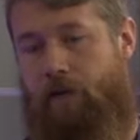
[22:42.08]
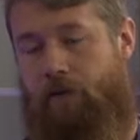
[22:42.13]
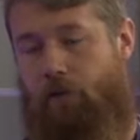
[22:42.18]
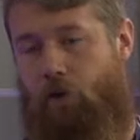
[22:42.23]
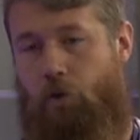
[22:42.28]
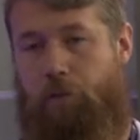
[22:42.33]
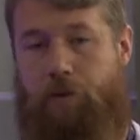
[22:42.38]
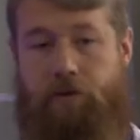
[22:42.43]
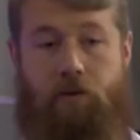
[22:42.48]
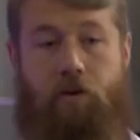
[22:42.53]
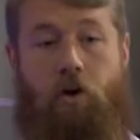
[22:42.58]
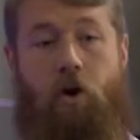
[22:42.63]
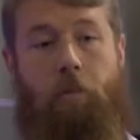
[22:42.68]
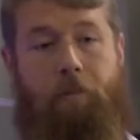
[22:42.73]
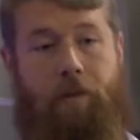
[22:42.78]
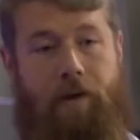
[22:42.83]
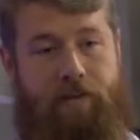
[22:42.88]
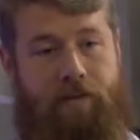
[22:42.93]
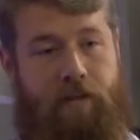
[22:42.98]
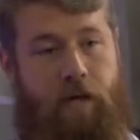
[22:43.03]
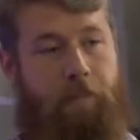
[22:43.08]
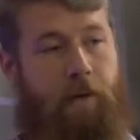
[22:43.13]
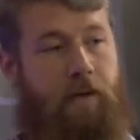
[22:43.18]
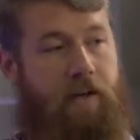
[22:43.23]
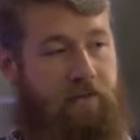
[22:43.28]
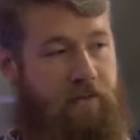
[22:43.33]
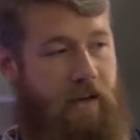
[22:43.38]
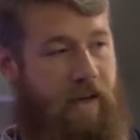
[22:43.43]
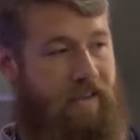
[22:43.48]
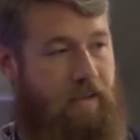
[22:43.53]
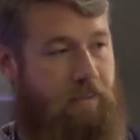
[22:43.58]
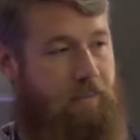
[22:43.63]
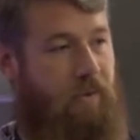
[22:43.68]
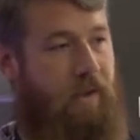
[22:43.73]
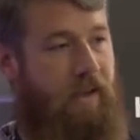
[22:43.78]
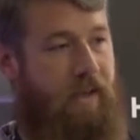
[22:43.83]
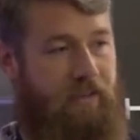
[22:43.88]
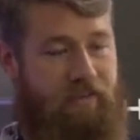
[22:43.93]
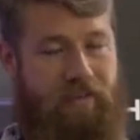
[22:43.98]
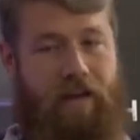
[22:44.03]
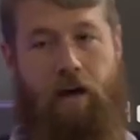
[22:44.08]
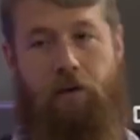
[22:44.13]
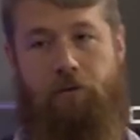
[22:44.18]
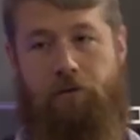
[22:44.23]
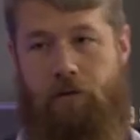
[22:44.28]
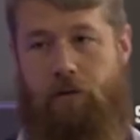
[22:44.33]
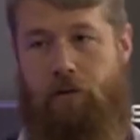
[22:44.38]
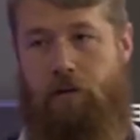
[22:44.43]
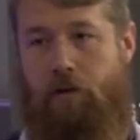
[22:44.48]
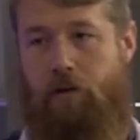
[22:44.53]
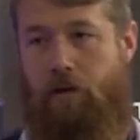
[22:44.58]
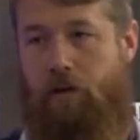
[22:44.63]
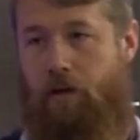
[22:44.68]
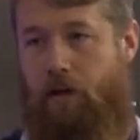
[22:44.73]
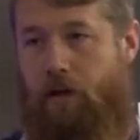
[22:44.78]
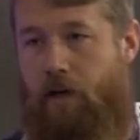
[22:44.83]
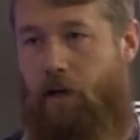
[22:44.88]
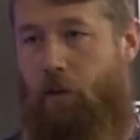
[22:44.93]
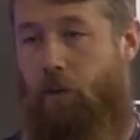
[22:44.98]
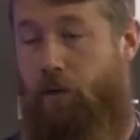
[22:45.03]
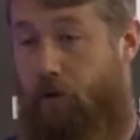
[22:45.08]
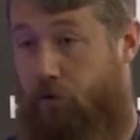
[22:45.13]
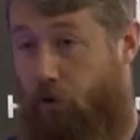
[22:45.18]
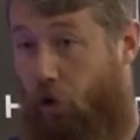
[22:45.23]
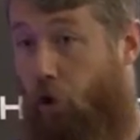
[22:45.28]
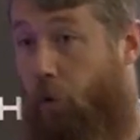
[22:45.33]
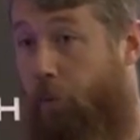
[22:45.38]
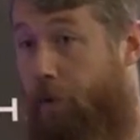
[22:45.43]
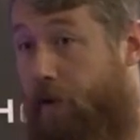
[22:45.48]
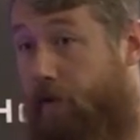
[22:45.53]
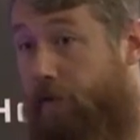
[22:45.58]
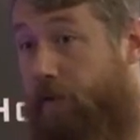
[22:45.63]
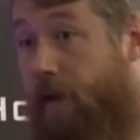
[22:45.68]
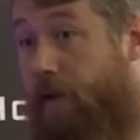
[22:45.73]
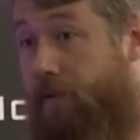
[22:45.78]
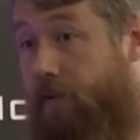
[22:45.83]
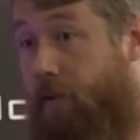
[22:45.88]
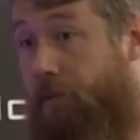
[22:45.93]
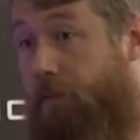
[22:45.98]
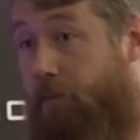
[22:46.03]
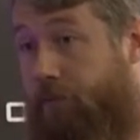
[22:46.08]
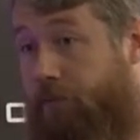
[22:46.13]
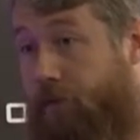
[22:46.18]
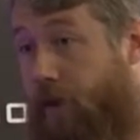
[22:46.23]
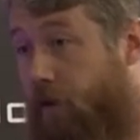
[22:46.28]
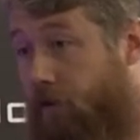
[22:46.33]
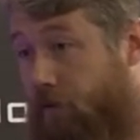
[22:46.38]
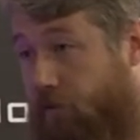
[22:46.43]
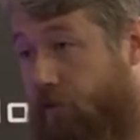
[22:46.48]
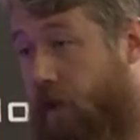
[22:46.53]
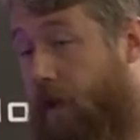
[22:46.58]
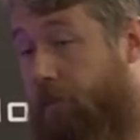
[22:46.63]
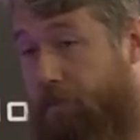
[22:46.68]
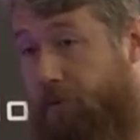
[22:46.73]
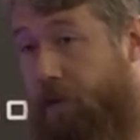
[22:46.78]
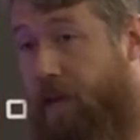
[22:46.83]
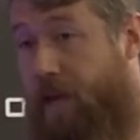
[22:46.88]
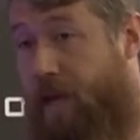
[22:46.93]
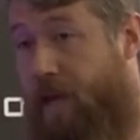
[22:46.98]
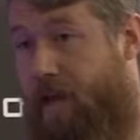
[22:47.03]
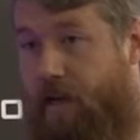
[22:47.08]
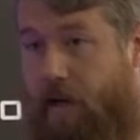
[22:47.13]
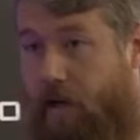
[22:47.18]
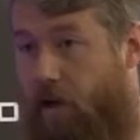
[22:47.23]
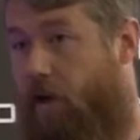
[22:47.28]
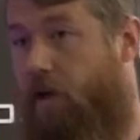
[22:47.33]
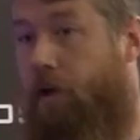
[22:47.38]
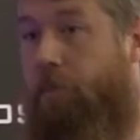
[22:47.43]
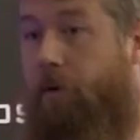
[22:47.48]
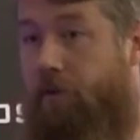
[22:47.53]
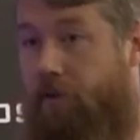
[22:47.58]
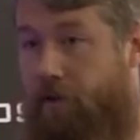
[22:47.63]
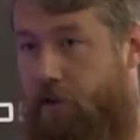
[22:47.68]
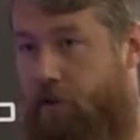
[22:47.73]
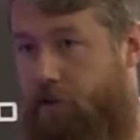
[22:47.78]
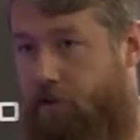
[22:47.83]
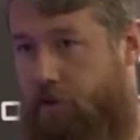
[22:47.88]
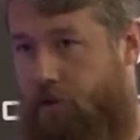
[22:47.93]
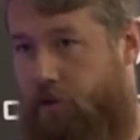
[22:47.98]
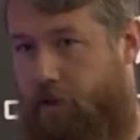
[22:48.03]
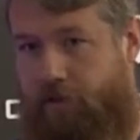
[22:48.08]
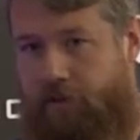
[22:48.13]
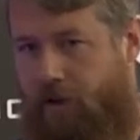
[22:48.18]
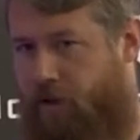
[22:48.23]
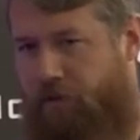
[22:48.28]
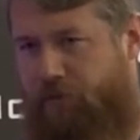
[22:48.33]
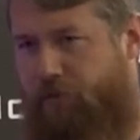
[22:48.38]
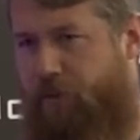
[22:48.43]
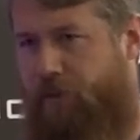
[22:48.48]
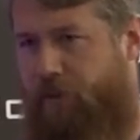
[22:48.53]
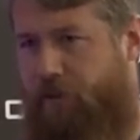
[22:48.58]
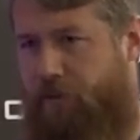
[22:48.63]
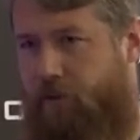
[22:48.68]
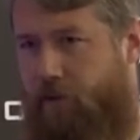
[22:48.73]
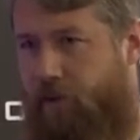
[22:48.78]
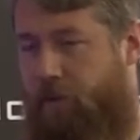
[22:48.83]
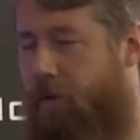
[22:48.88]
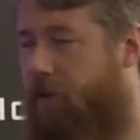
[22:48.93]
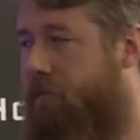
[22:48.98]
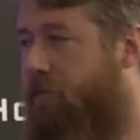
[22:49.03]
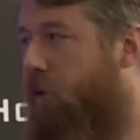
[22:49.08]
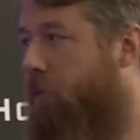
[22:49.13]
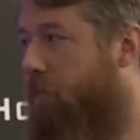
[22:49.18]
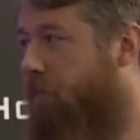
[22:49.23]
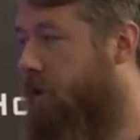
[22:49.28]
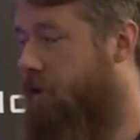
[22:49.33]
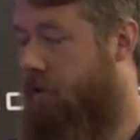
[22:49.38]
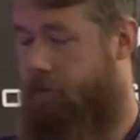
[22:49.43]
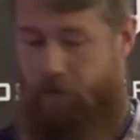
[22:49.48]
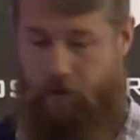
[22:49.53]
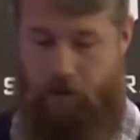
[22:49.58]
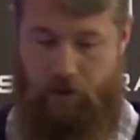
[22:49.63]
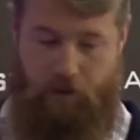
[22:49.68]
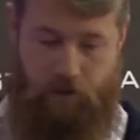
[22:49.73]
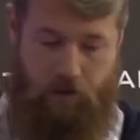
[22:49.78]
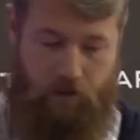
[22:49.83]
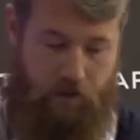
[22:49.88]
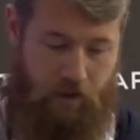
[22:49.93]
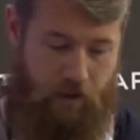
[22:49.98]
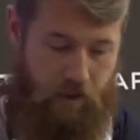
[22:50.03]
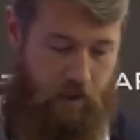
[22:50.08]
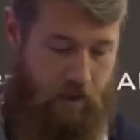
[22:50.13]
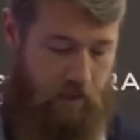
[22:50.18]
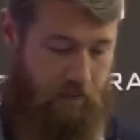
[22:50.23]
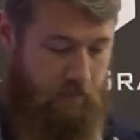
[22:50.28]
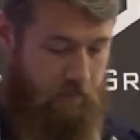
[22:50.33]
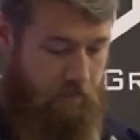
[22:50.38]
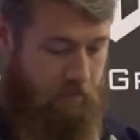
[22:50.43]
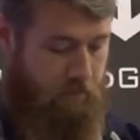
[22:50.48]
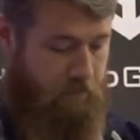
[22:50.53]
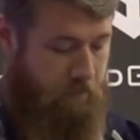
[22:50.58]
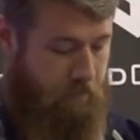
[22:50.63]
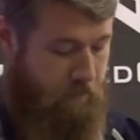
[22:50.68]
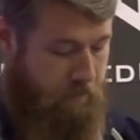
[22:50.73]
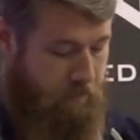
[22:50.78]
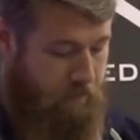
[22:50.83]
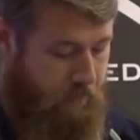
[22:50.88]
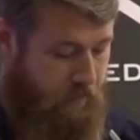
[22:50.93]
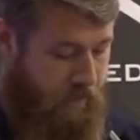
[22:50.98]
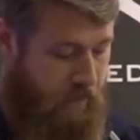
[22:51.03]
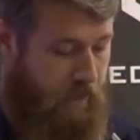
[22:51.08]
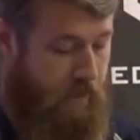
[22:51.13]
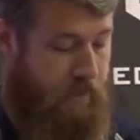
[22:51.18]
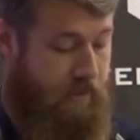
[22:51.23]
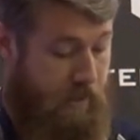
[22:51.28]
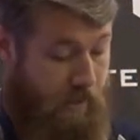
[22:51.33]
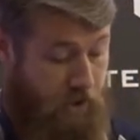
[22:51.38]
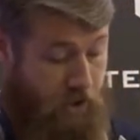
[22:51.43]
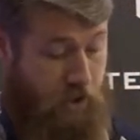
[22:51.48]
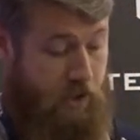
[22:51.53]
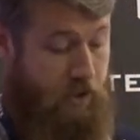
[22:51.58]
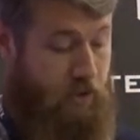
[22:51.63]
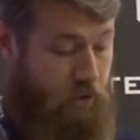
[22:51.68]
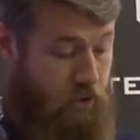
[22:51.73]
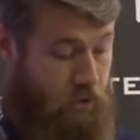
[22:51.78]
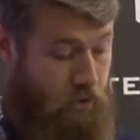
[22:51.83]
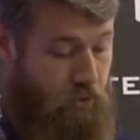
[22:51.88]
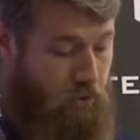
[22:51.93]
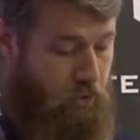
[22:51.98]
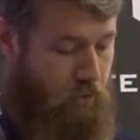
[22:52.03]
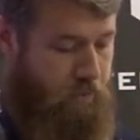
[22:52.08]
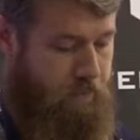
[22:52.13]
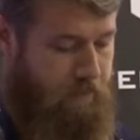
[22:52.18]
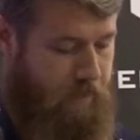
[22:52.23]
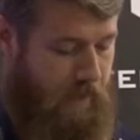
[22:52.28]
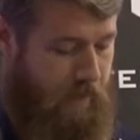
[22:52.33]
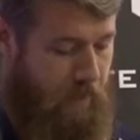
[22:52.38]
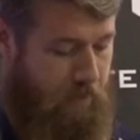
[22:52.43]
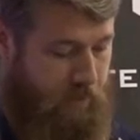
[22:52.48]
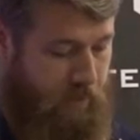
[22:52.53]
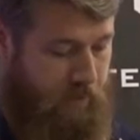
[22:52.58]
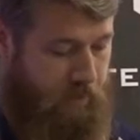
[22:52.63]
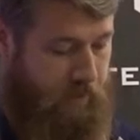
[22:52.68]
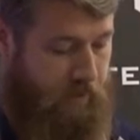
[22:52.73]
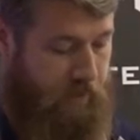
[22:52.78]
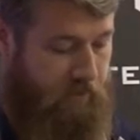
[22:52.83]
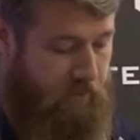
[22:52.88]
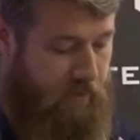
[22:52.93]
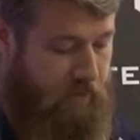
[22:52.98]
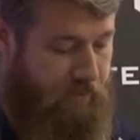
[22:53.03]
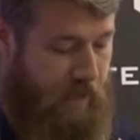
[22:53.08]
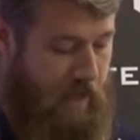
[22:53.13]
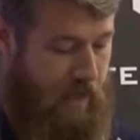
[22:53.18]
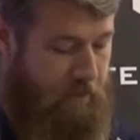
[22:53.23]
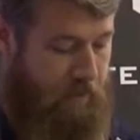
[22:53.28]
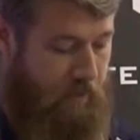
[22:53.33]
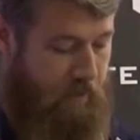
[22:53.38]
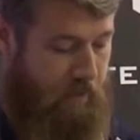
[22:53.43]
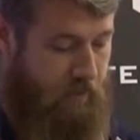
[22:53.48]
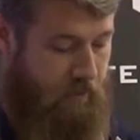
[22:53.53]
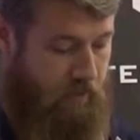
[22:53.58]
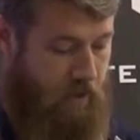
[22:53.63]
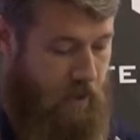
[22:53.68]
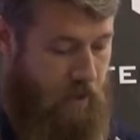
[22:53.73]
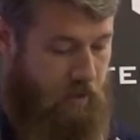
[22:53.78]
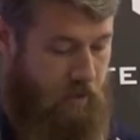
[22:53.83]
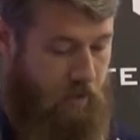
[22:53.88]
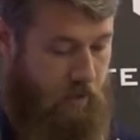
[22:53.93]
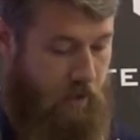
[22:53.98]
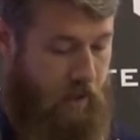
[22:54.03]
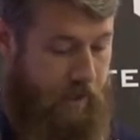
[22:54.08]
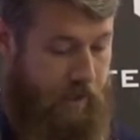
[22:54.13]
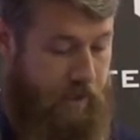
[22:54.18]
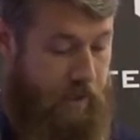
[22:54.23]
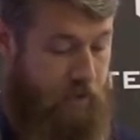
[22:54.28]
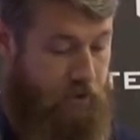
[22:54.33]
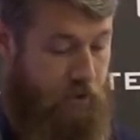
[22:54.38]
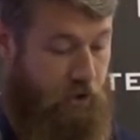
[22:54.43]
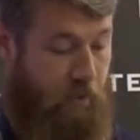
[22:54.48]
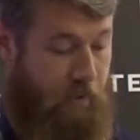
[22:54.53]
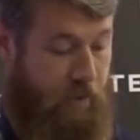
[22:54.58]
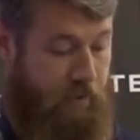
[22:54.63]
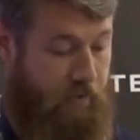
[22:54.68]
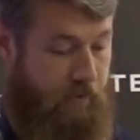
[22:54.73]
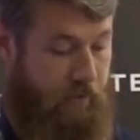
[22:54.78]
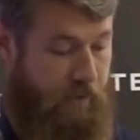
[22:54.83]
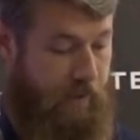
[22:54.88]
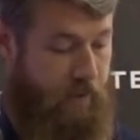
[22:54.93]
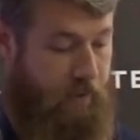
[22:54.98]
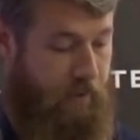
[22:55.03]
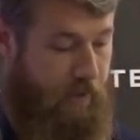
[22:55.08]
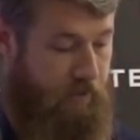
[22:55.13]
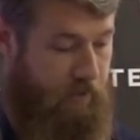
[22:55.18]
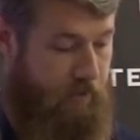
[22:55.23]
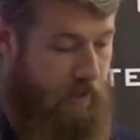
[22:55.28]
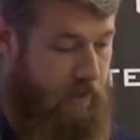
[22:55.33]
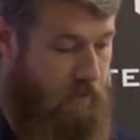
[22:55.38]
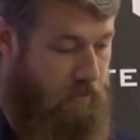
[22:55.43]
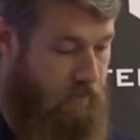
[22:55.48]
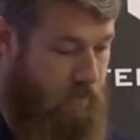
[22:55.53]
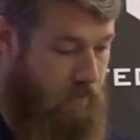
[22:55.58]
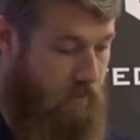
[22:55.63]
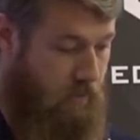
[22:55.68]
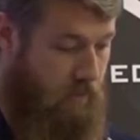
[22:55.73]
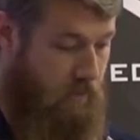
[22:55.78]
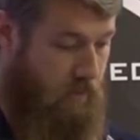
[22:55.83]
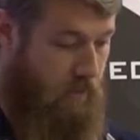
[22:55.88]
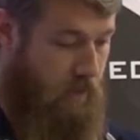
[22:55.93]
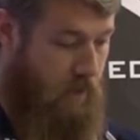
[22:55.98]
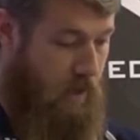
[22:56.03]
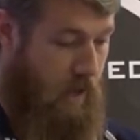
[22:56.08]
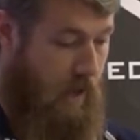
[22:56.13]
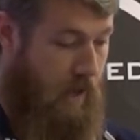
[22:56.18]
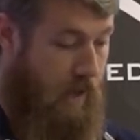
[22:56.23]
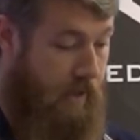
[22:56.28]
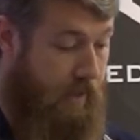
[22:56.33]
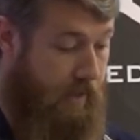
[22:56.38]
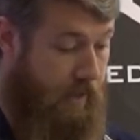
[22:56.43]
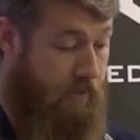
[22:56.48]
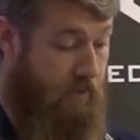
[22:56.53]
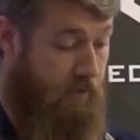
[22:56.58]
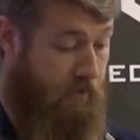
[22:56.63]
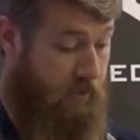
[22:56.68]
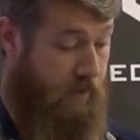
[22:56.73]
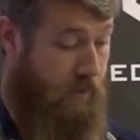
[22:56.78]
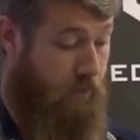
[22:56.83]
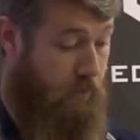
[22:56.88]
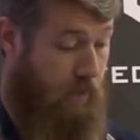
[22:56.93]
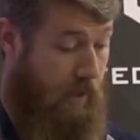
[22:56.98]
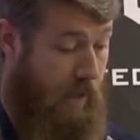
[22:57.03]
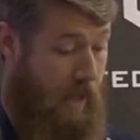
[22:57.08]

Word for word: it told me that the call picked up, I decided to play a sound. Uh, when it told me that the sound stopped playing, I hung up on the user because I don't feel like running up my phone bill. Uh, But in addition to being able to see stuff happening in the logger, I can actually go back to the database now, and I can see what